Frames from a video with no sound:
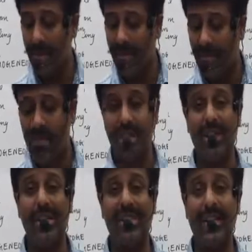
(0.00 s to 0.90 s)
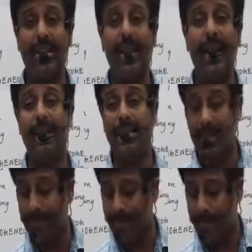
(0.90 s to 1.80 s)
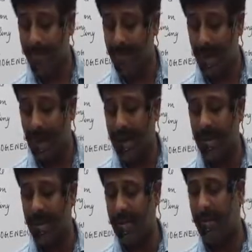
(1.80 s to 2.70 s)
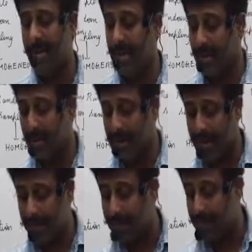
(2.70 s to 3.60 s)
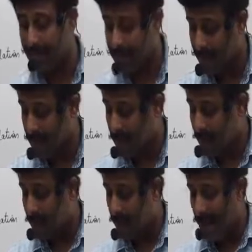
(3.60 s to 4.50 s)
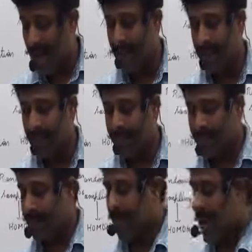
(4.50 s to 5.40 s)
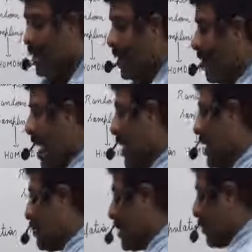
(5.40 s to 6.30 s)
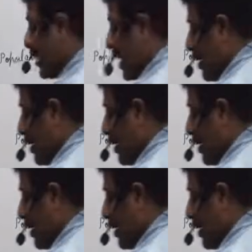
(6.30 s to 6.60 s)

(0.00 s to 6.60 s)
Fishers and Yates random number tables, and random number